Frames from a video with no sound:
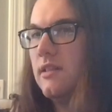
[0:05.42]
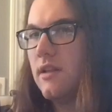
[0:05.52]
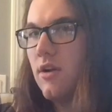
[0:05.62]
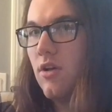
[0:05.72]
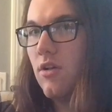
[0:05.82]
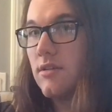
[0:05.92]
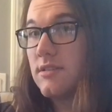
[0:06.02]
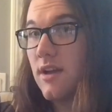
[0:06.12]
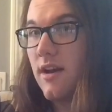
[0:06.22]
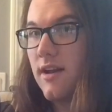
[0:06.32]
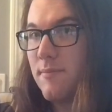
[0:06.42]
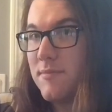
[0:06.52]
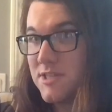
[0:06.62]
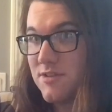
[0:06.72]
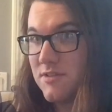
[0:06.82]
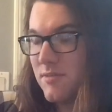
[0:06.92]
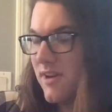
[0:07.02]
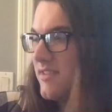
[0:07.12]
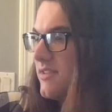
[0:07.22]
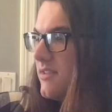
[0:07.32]
little Sonic mystery
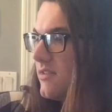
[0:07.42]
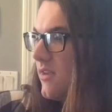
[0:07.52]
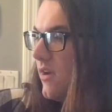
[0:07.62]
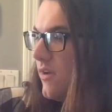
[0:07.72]
boxes.